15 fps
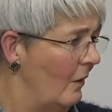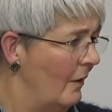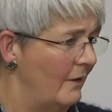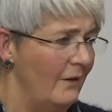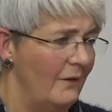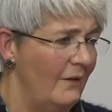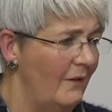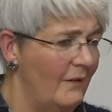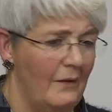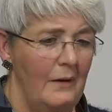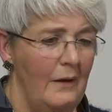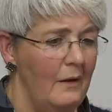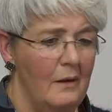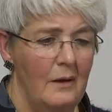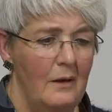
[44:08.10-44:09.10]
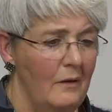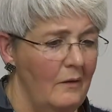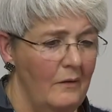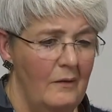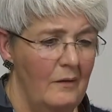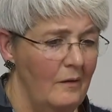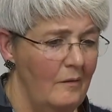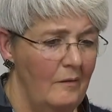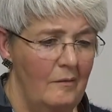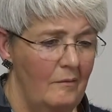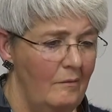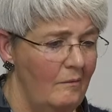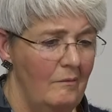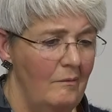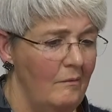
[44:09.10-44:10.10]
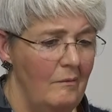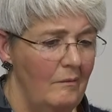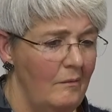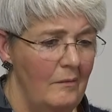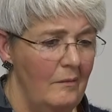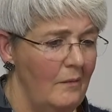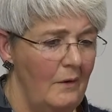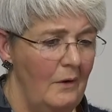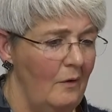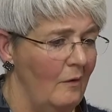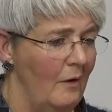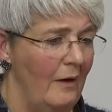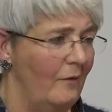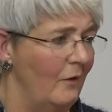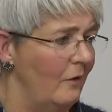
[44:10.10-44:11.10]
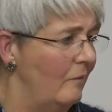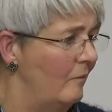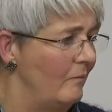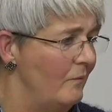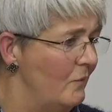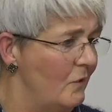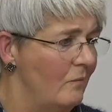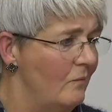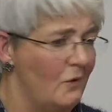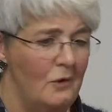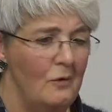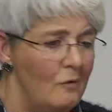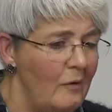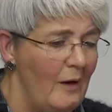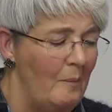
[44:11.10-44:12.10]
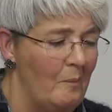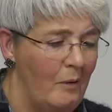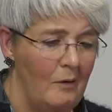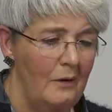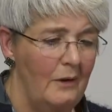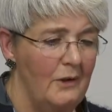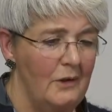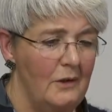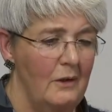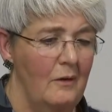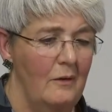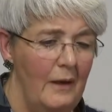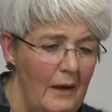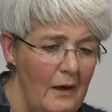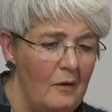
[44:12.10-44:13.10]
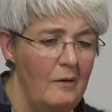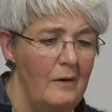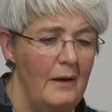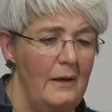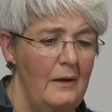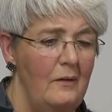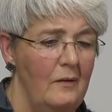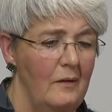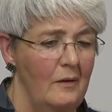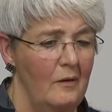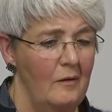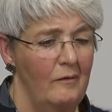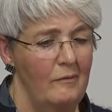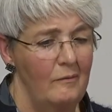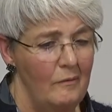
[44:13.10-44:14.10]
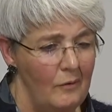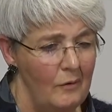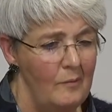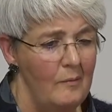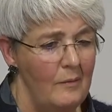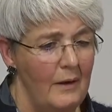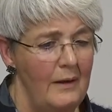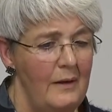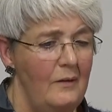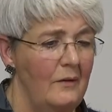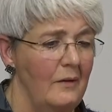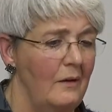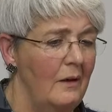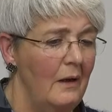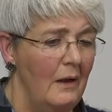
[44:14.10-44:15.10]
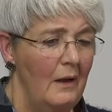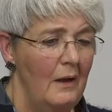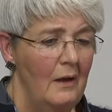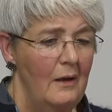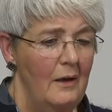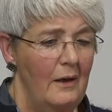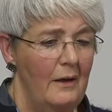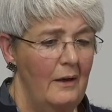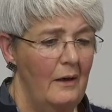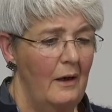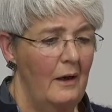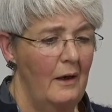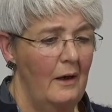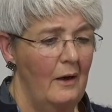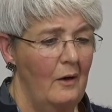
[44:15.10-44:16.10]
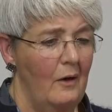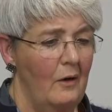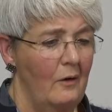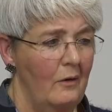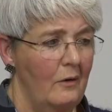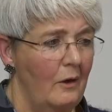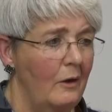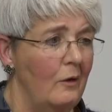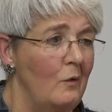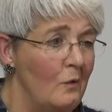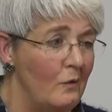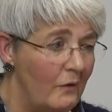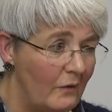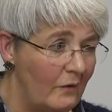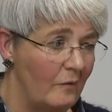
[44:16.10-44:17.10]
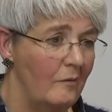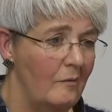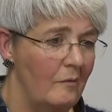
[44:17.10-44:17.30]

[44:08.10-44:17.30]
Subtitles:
just silly things to, you know, have her jewellery polished and her hair nice and her room nice and her clothes.